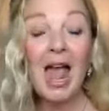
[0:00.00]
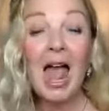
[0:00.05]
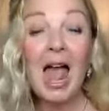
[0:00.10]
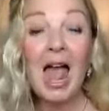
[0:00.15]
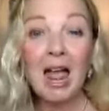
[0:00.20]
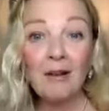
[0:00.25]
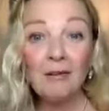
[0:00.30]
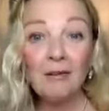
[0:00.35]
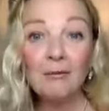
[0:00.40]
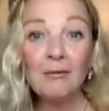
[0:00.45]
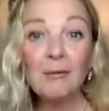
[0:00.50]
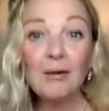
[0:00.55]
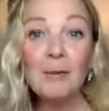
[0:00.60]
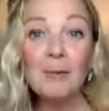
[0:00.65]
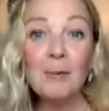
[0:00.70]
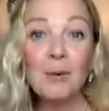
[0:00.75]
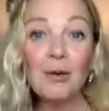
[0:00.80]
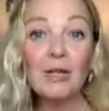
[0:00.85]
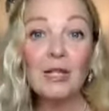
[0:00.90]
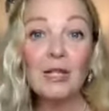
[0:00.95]

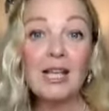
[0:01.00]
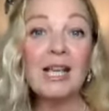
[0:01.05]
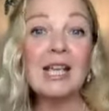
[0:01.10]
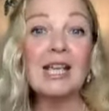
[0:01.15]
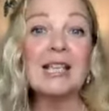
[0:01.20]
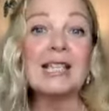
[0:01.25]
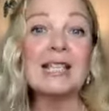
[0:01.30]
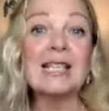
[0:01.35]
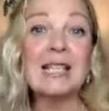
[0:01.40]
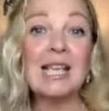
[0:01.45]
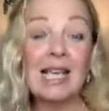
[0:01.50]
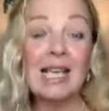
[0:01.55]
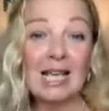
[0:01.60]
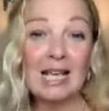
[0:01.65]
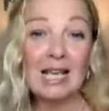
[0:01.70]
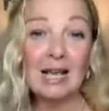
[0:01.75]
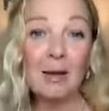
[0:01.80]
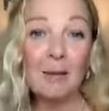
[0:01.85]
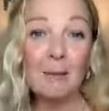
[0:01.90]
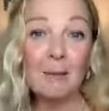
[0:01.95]
Everybody is
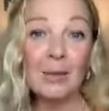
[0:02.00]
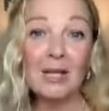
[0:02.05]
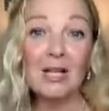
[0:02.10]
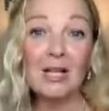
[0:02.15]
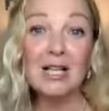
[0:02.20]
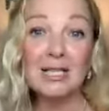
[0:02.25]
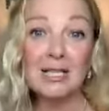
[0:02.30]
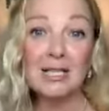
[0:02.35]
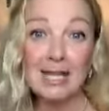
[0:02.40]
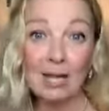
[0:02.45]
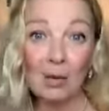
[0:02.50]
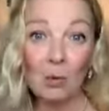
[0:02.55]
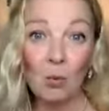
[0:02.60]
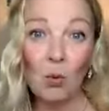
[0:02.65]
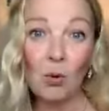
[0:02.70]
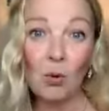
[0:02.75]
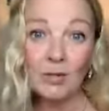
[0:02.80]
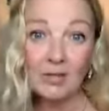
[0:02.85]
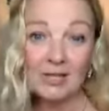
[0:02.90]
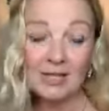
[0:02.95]
here because they
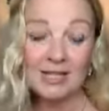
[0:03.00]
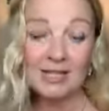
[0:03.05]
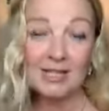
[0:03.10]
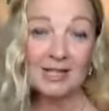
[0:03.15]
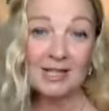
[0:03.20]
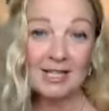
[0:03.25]
wanted